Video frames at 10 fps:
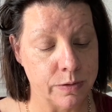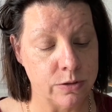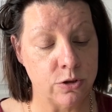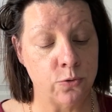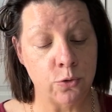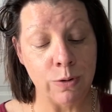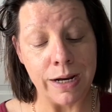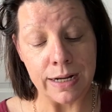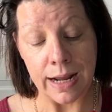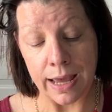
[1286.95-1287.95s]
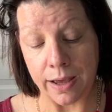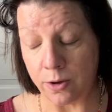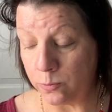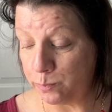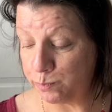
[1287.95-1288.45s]
So for right
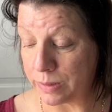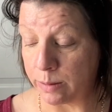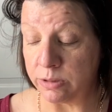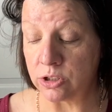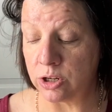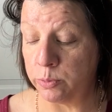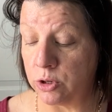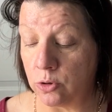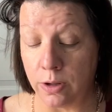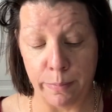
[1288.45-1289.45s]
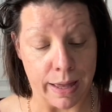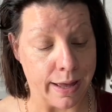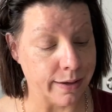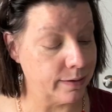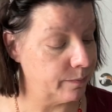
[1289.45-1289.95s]
now, I'm just going to put it all back,